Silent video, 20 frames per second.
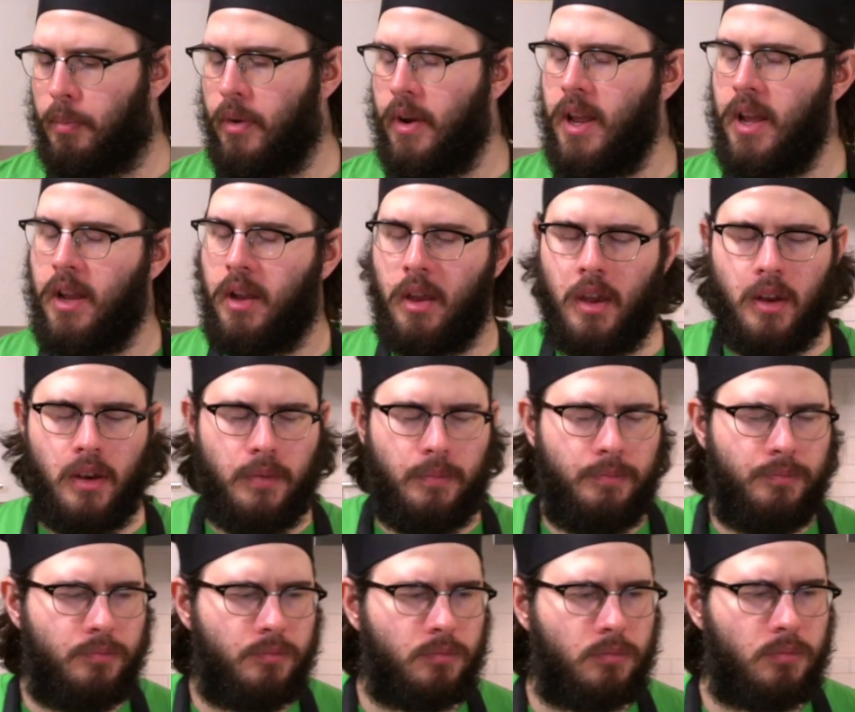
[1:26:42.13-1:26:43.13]
Pretty good.
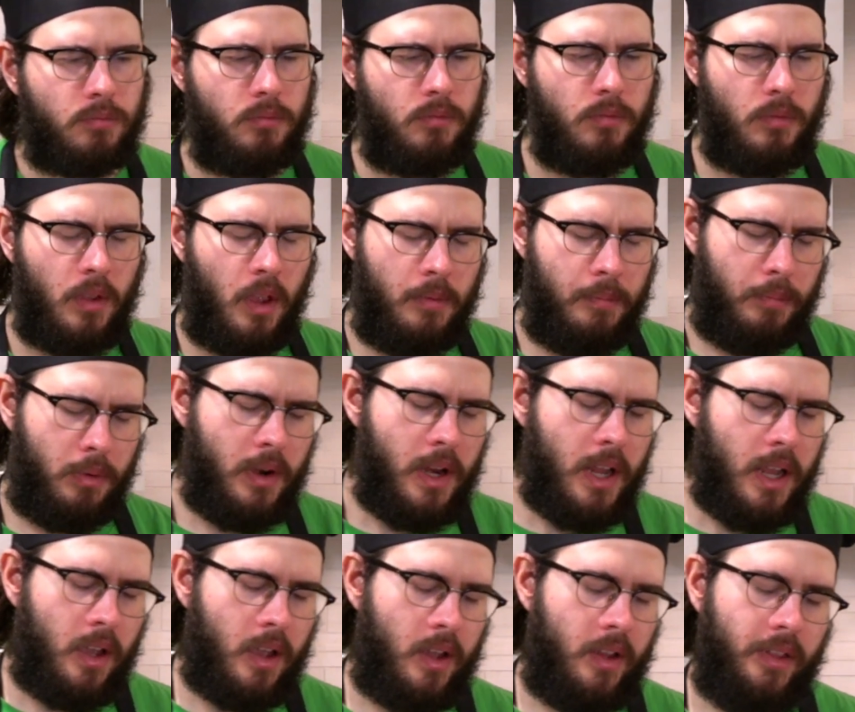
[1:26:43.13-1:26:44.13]

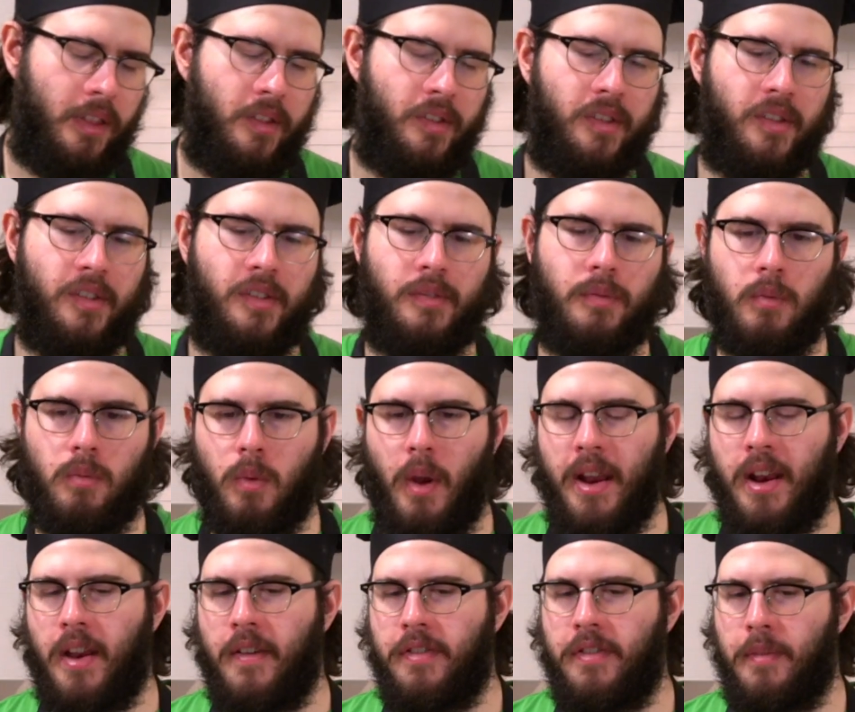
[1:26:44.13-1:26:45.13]
Pretty good. This is
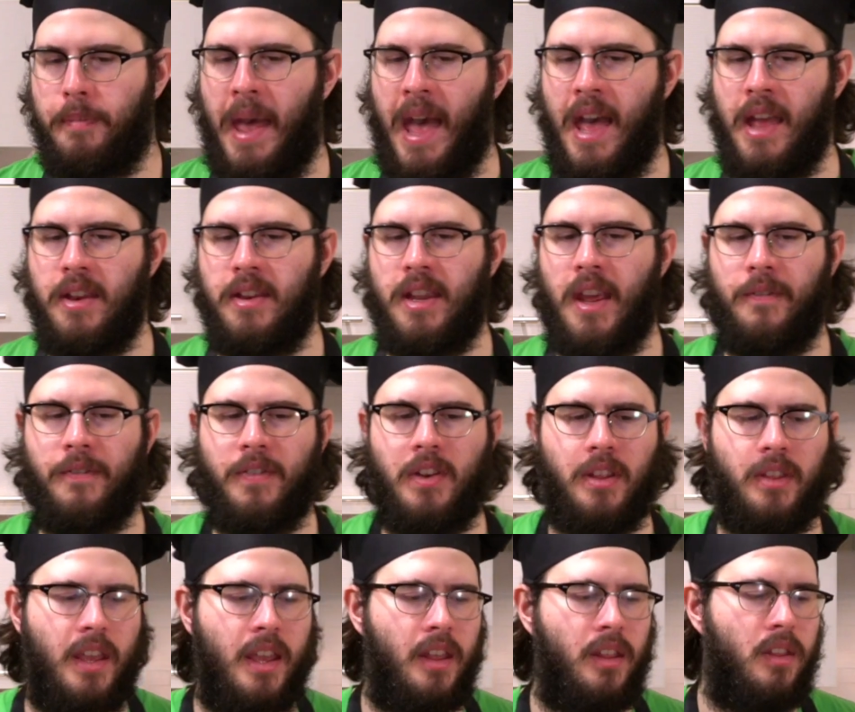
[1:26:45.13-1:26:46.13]
right off the bat
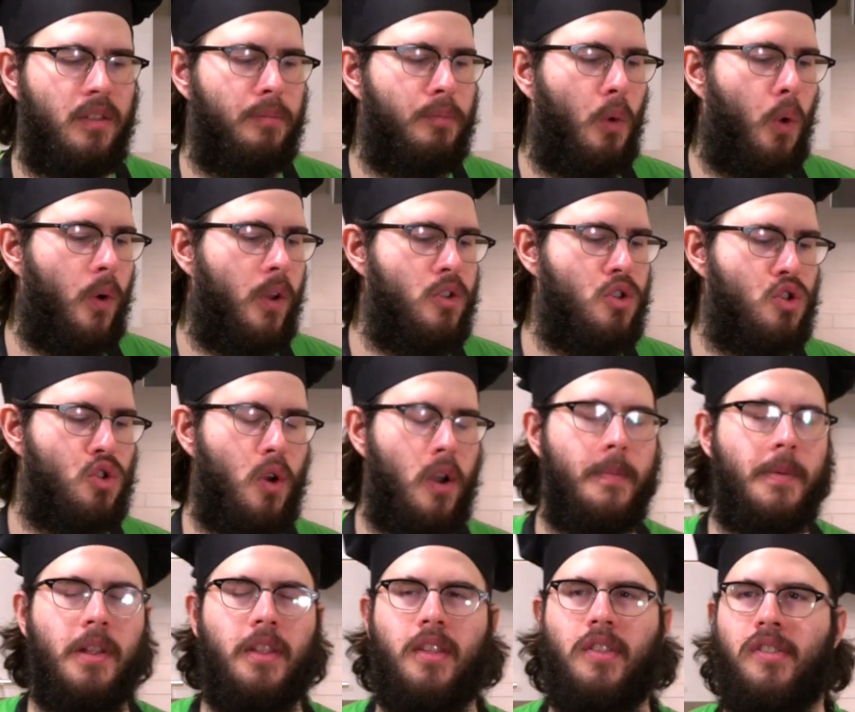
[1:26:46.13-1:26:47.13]
definitely more
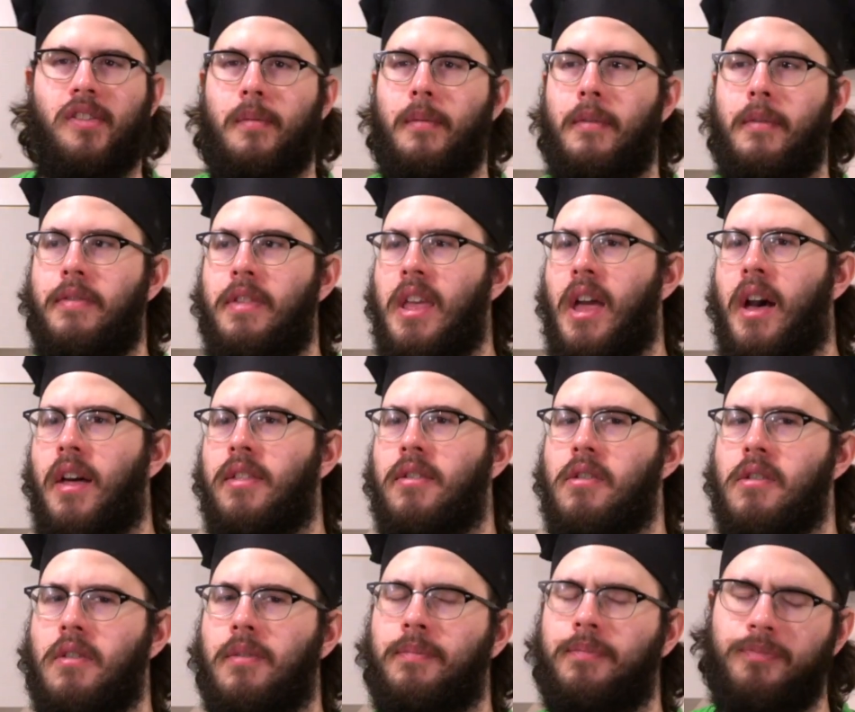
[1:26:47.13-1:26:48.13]
enjoyable than some of the
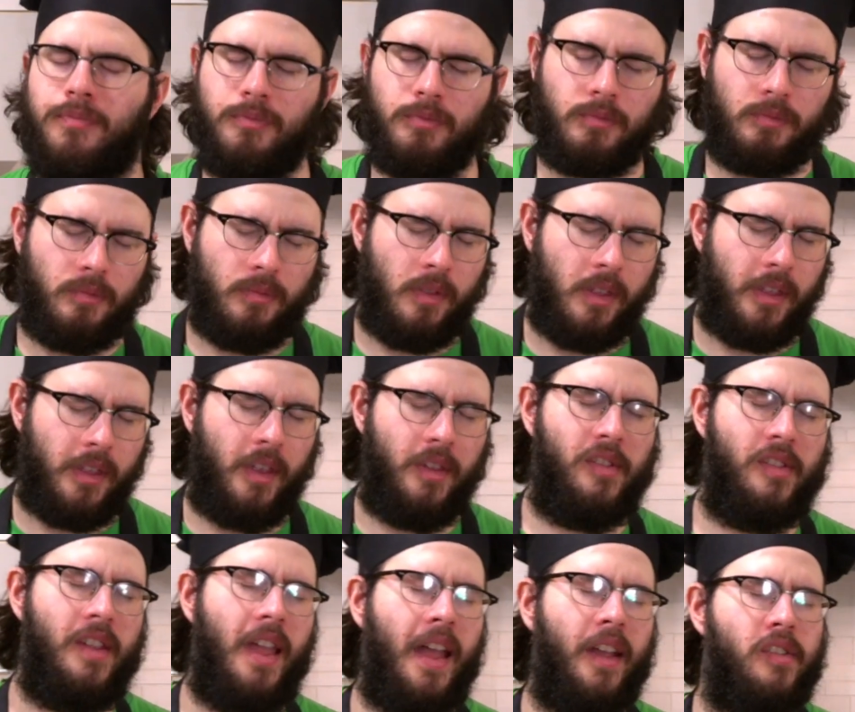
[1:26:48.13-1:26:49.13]
other
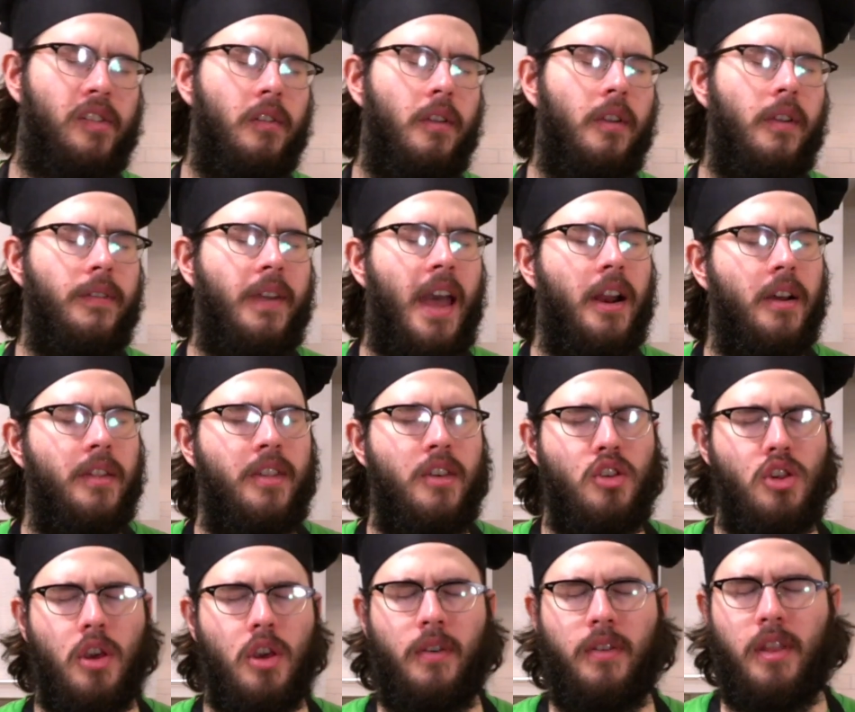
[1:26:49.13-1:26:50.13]
snacks that we've had on
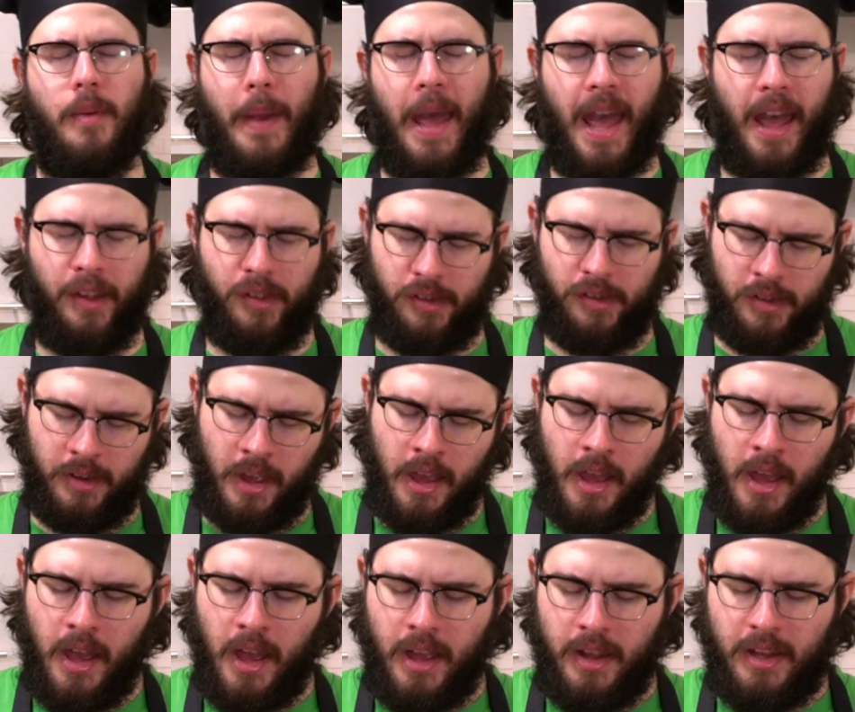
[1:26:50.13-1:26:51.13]
this show in the past.
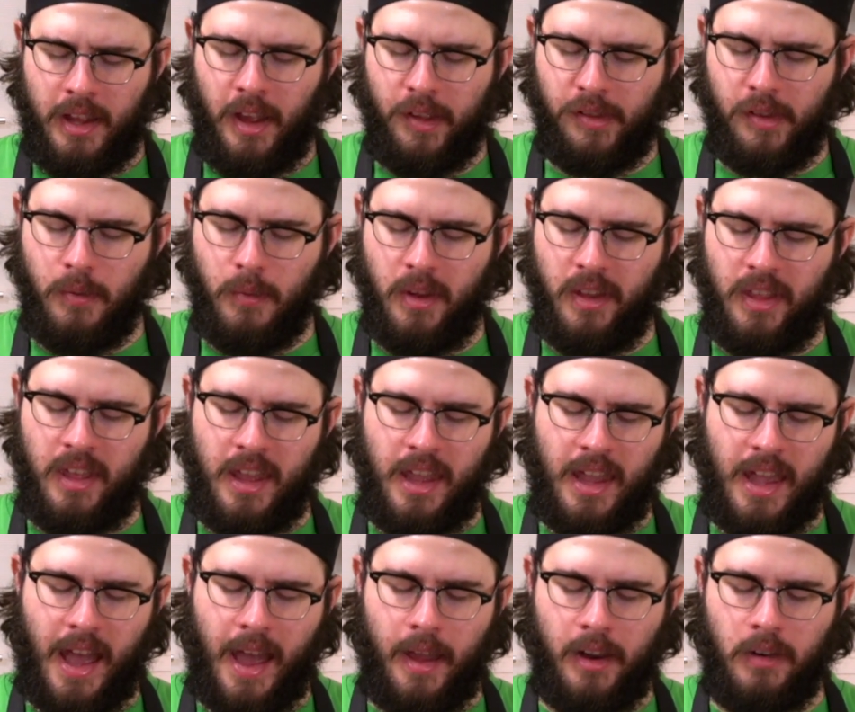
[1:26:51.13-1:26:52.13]
Doesn't
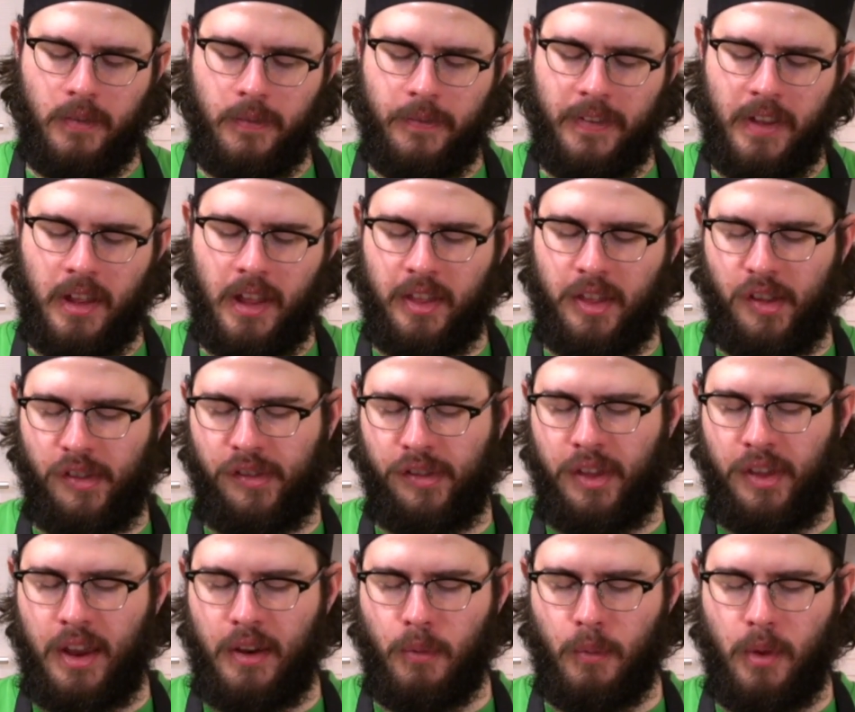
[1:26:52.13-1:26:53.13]
really, I don't feel like this
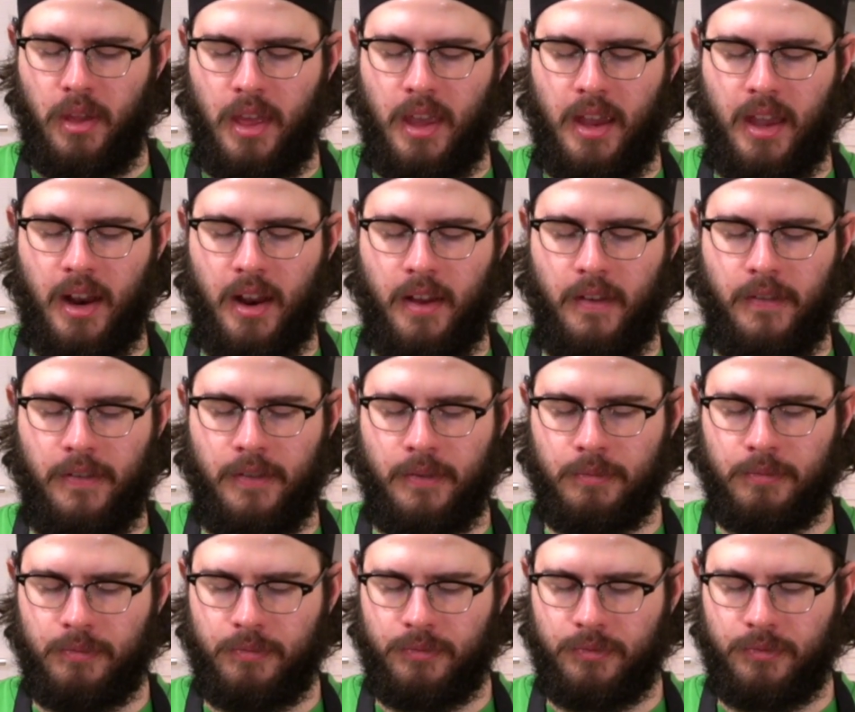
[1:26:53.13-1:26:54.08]
thing really kind of